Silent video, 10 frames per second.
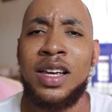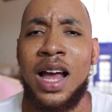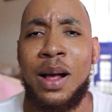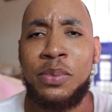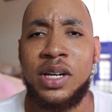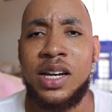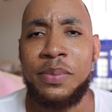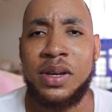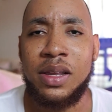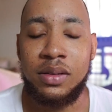I'll put it up
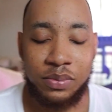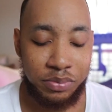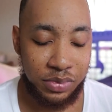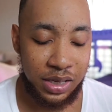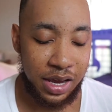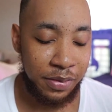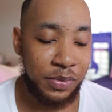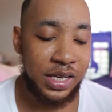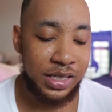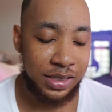in the, yeah,
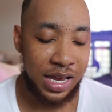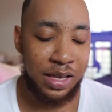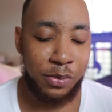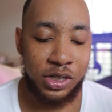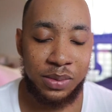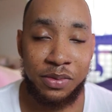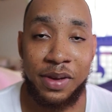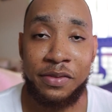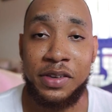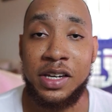he's at the bottom of
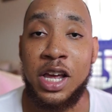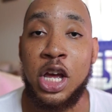my feet.